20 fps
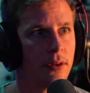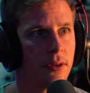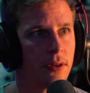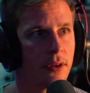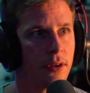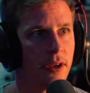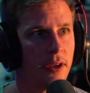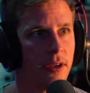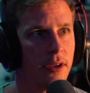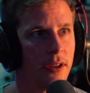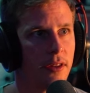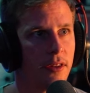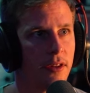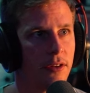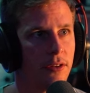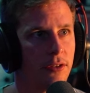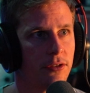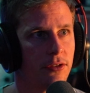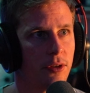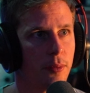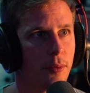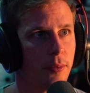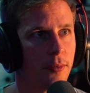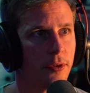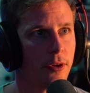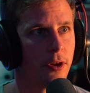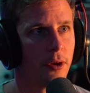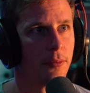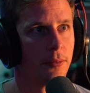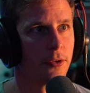Okay, and then let's
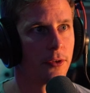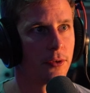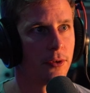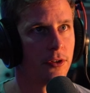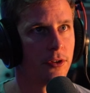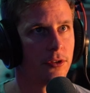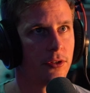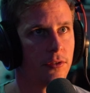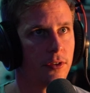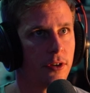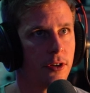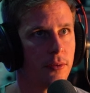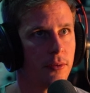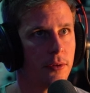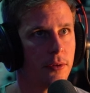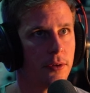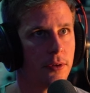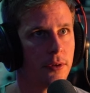open up the crystal verb.